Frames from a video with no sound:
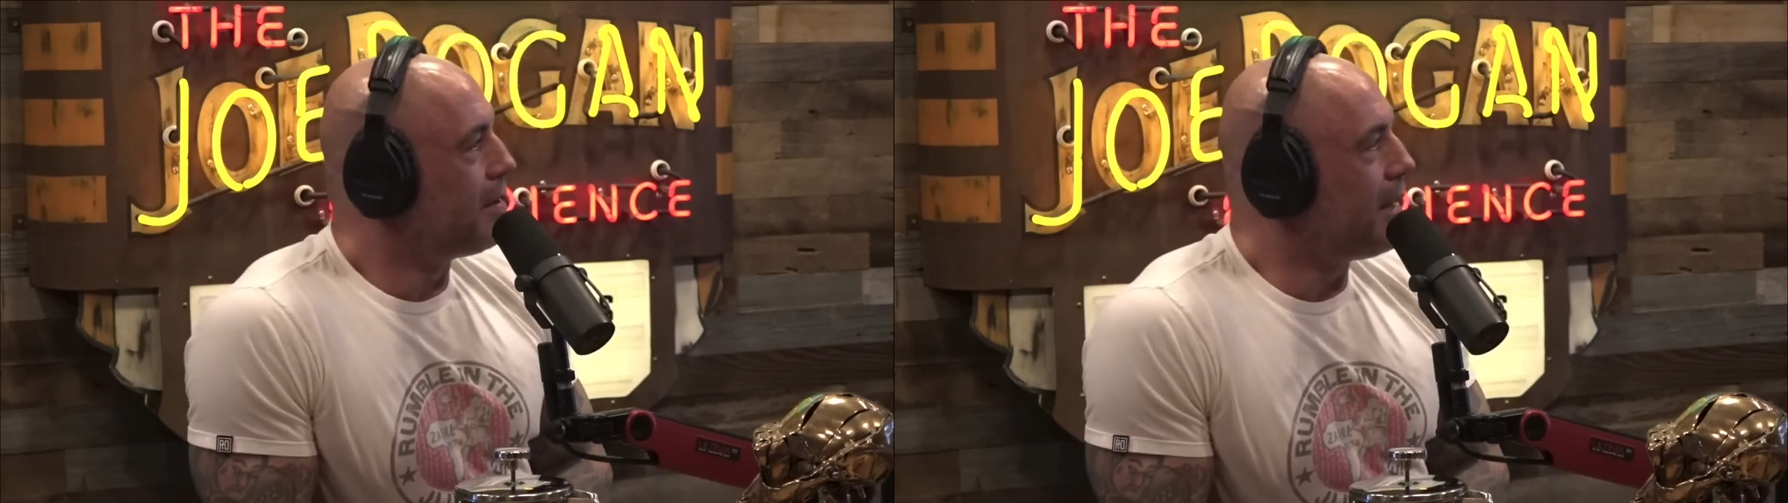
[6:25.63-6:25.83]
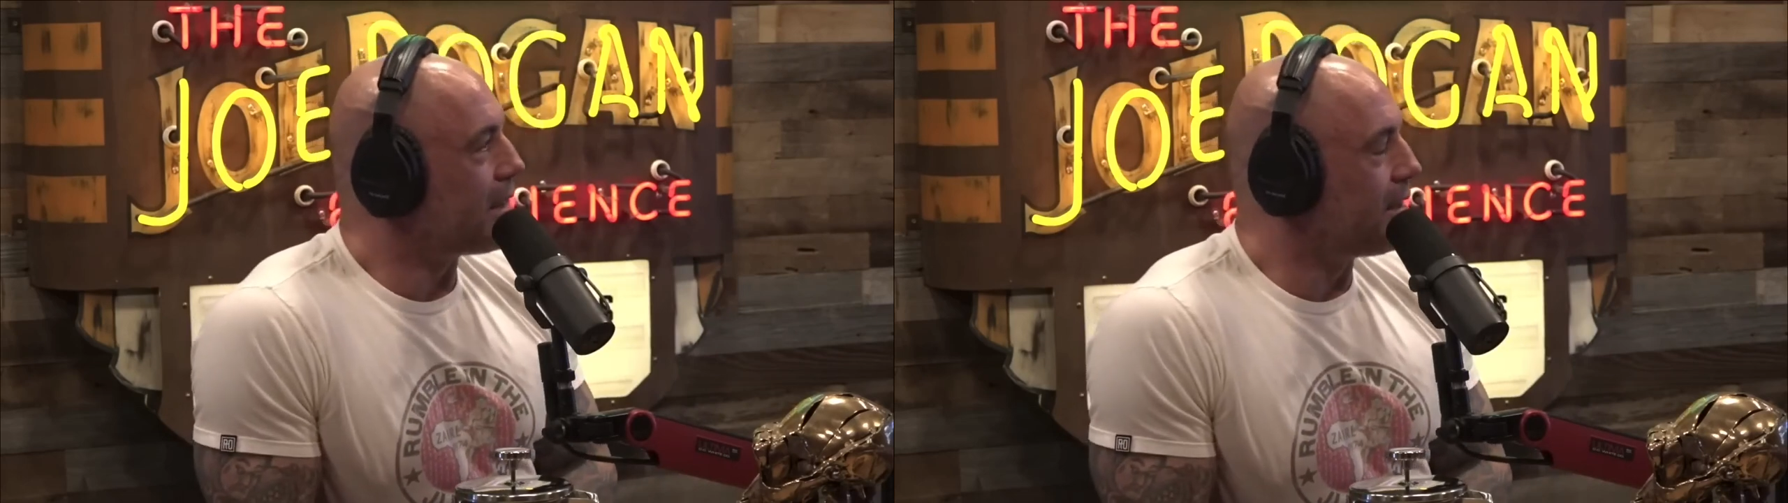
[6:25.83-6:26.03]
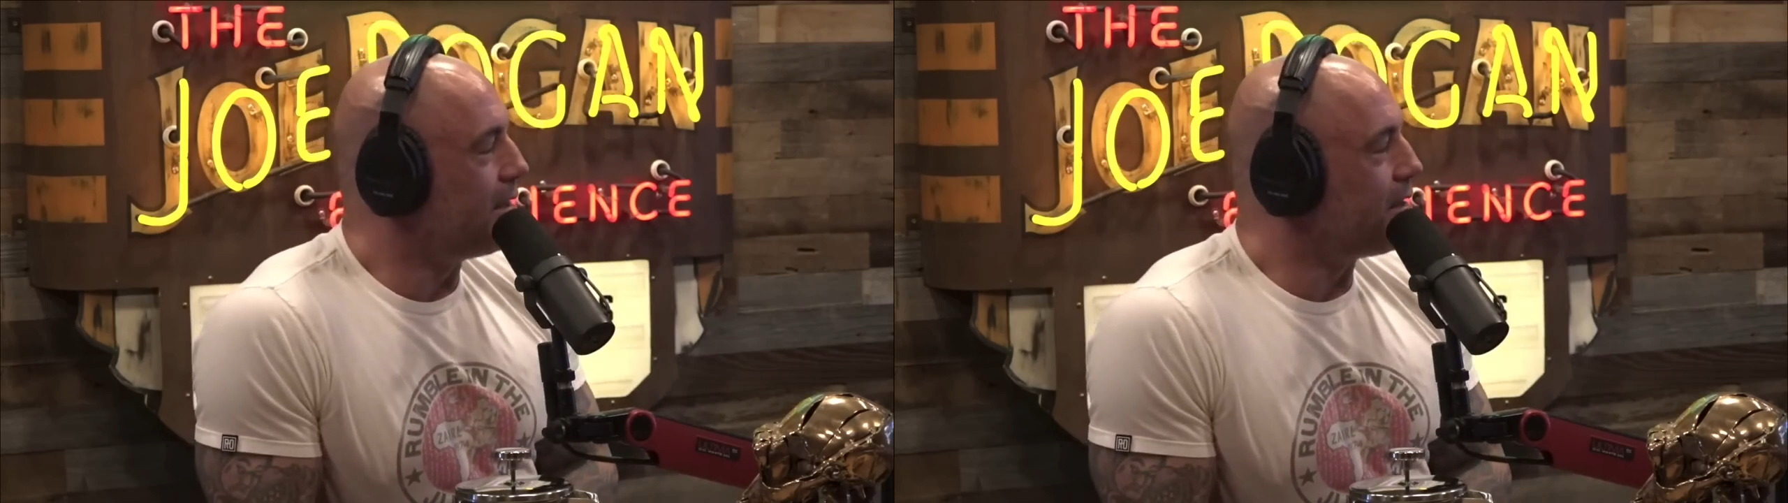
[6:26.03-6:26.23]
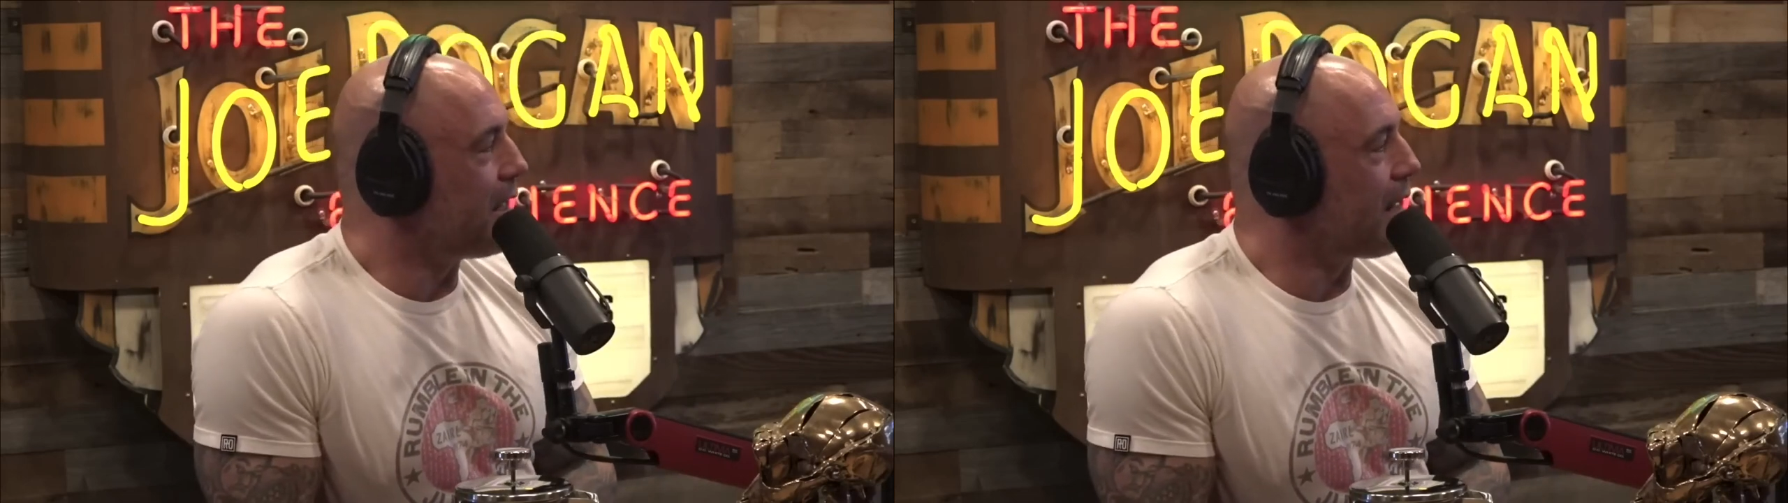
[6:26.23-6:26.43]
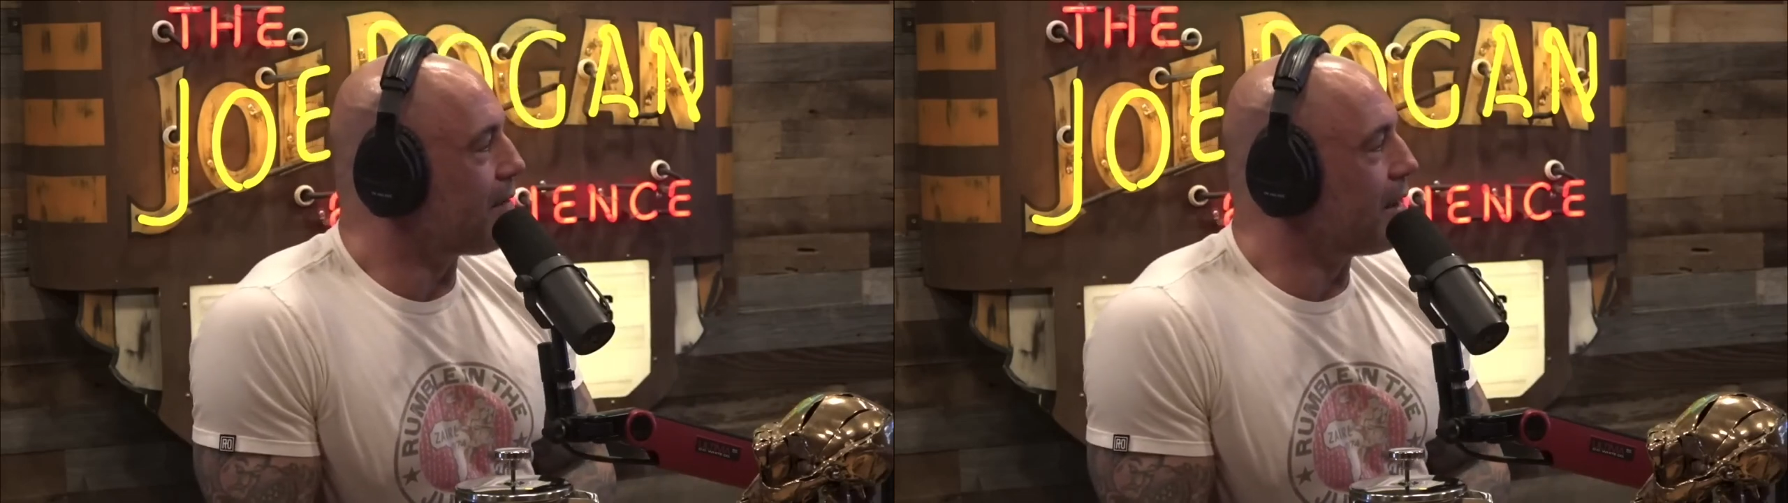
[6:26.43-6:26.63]
That's
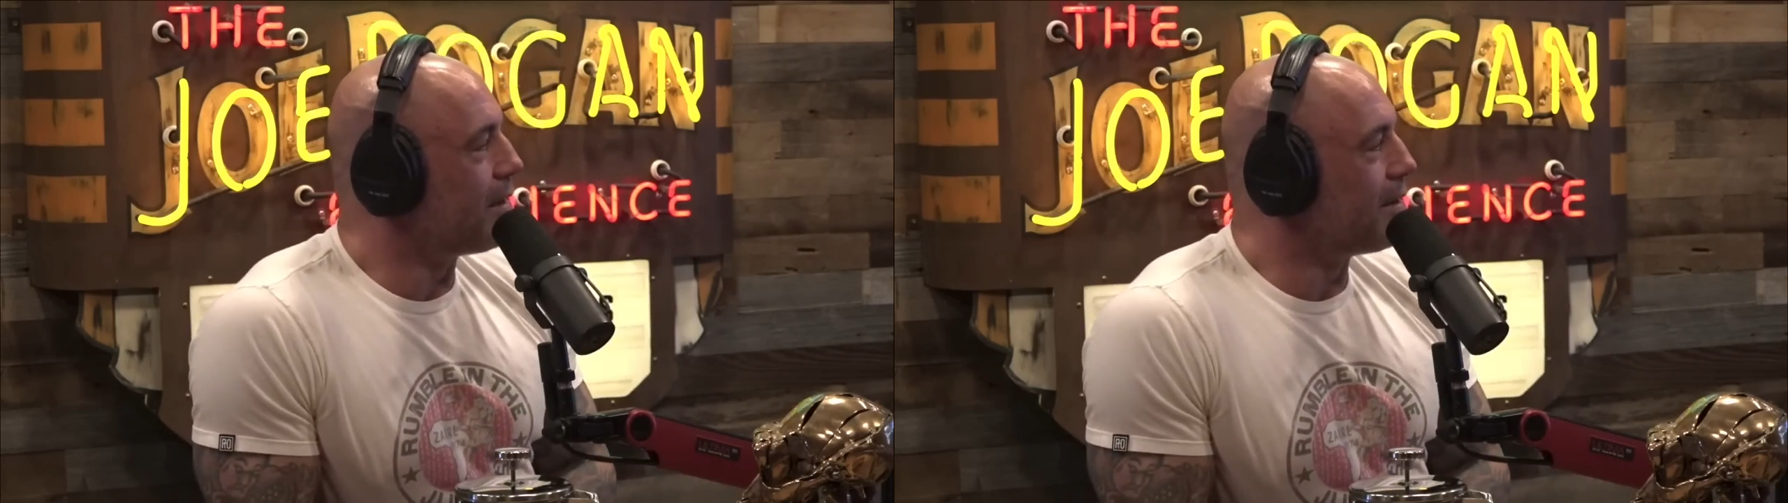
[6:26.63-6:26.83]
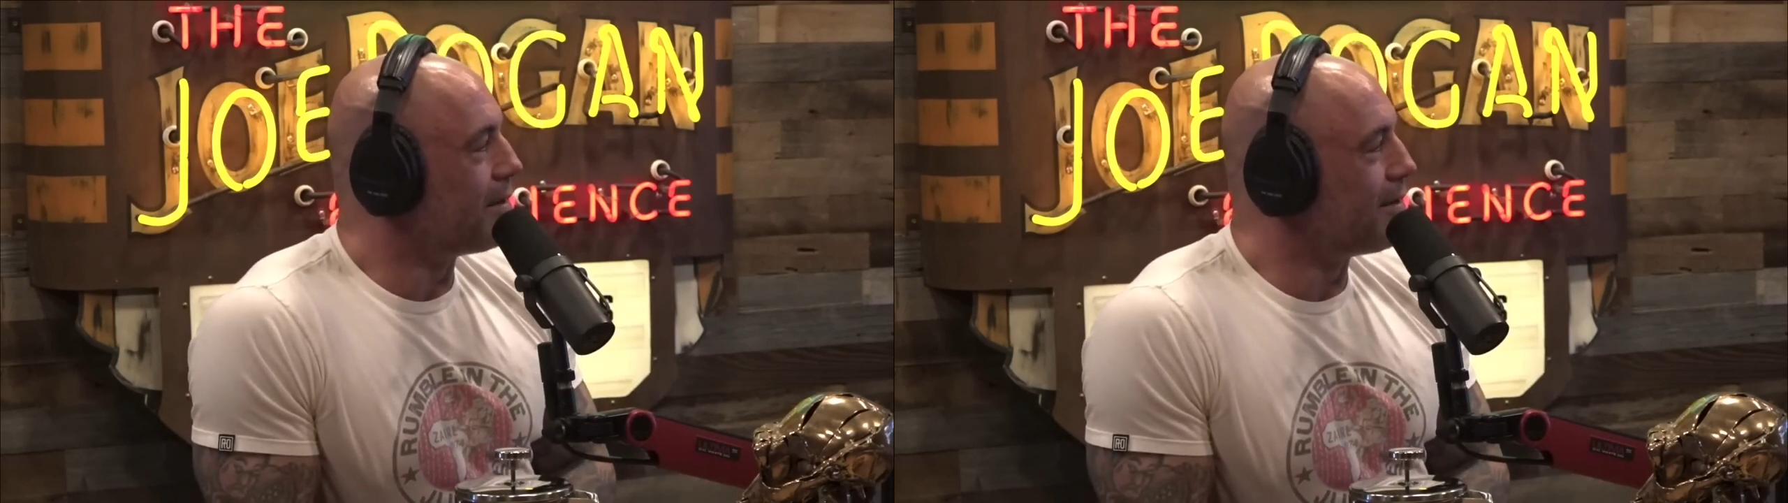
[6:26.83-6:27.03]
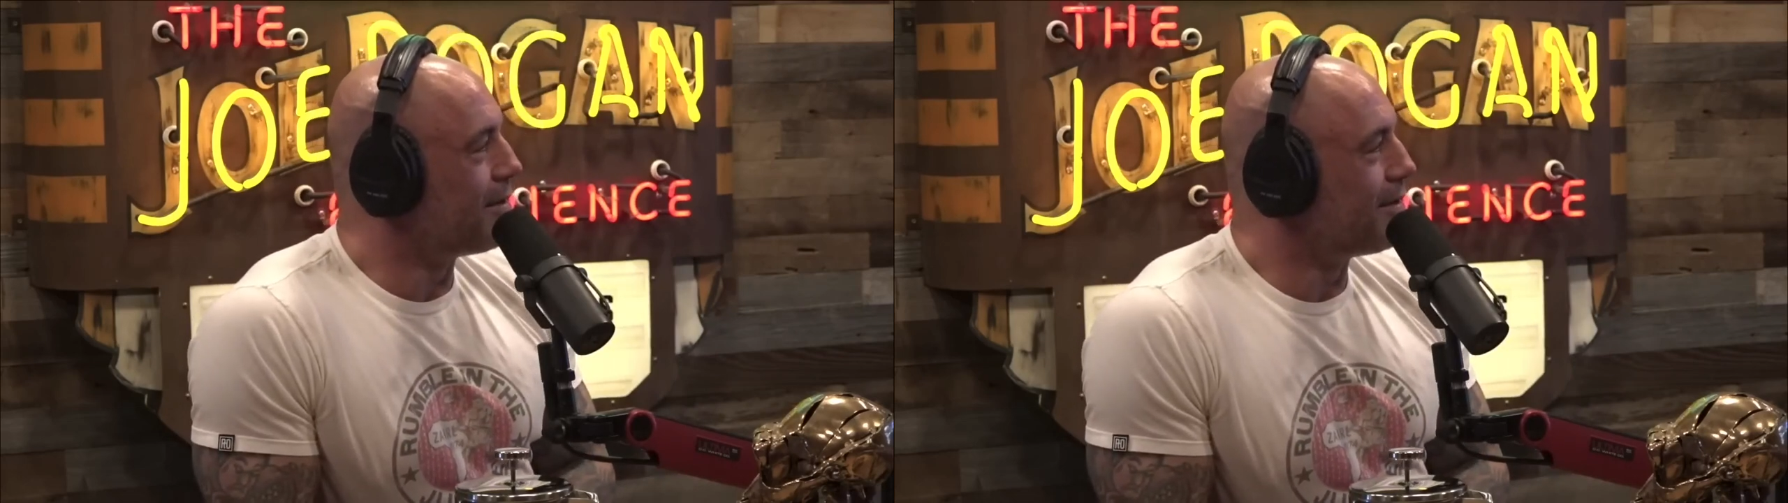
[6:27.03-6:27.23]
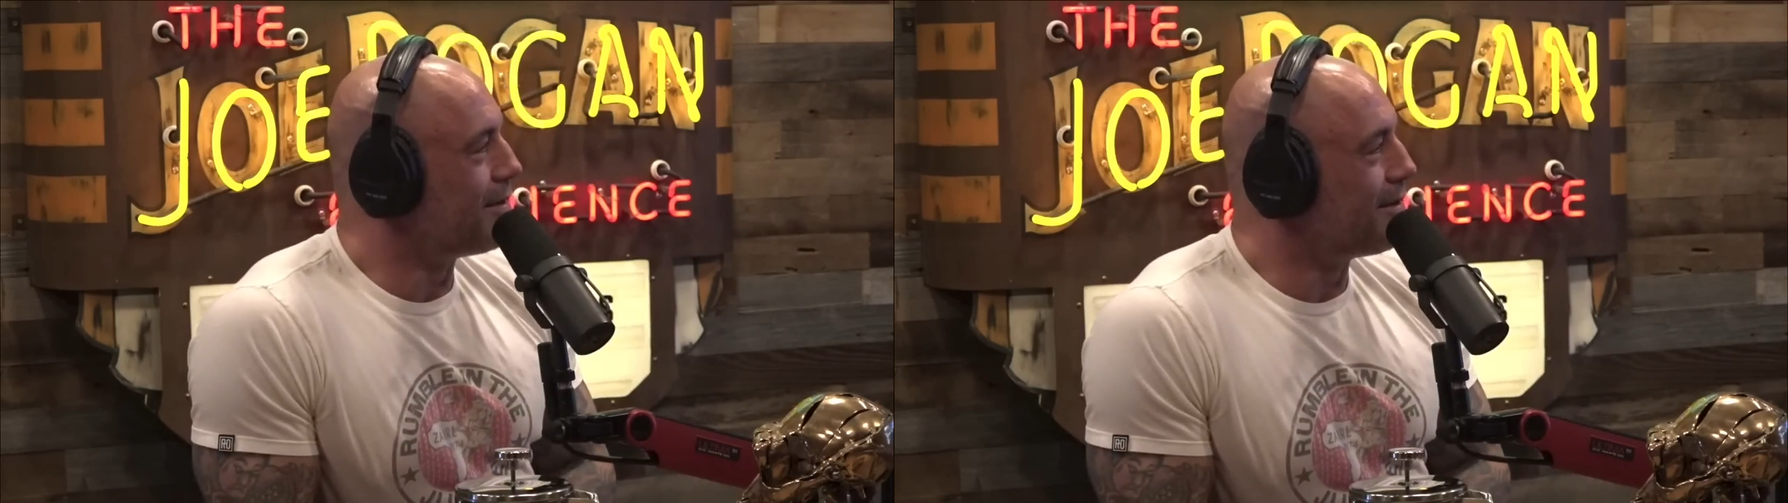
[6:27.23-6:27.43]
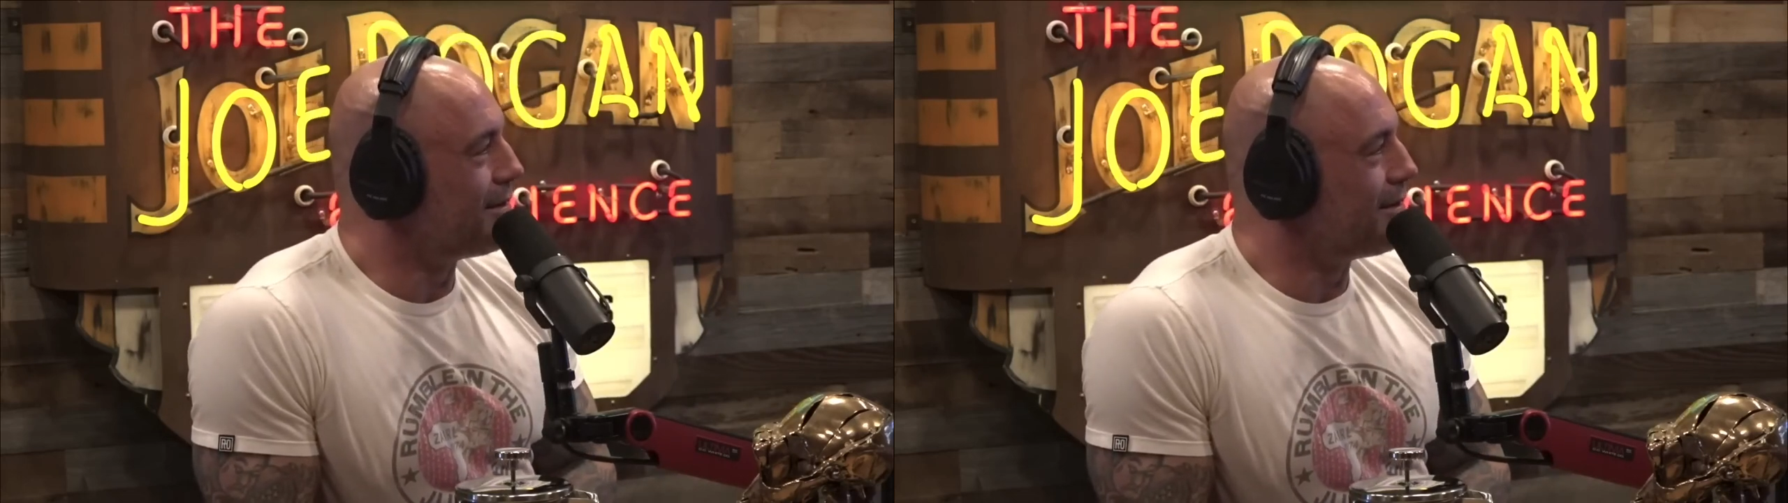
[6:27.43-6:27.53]
CGI.